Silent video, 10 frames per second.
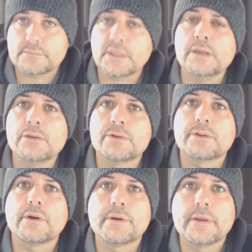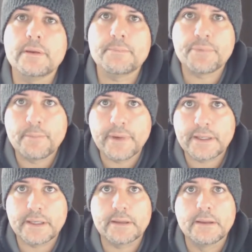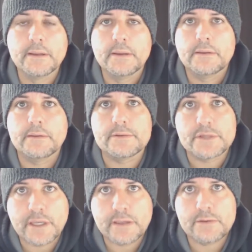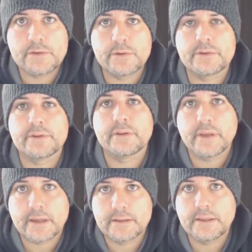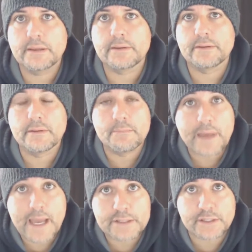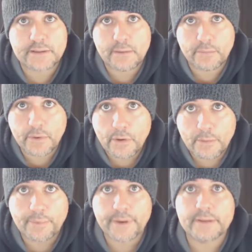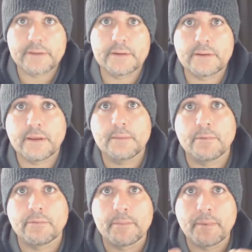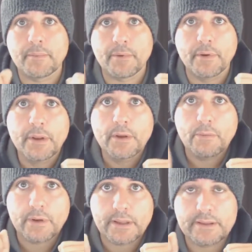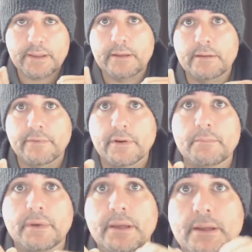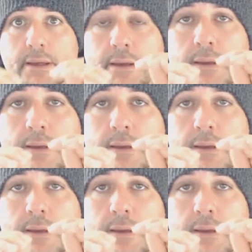and you start implementing the changes, the techniques, and the magic that we all bring to the table. Remember what I said in the very beginning.